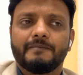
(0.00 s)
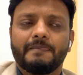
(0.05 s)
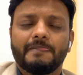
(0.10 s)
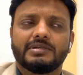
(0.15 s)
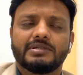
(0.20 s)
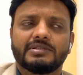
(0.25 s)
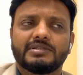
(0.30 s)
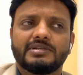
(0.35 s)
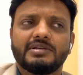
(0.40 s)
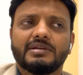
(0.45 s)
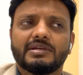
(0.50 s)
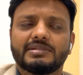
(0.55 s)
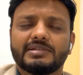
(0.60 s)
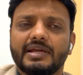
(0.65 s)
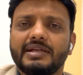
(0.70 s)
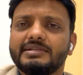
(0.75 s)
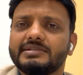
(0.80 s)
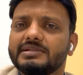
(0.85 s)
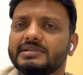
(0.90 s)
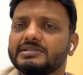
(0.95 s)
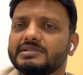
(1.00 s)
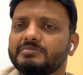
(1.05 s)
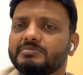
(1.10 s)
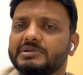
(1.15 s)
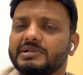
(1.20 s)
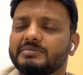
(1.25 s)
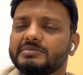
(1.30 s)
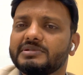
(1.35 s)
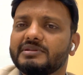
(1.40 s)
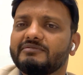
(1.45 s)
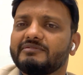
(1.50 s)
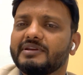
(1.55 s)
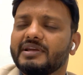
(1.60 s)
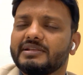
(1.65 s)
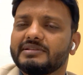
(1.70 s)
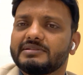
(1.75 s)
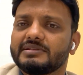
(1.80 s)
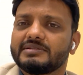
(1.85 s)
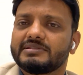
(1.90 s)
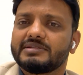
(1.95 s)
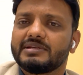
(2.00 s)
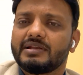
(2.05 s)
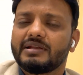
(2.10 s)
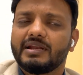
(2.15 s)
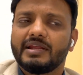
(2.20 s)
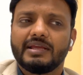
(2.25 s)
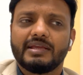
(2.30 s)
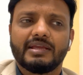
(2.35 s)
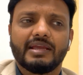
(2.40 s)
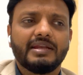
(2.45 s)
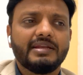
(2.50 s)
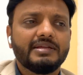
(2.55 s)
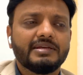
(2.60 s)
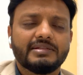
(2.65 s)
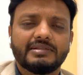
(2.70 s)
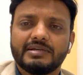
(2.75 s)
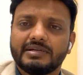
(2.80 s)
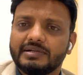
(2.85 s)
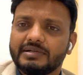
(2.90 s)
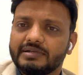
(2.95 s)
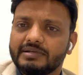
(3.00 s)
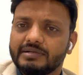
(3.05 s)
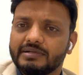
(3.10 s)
The signs and symptoms of cancers are like any other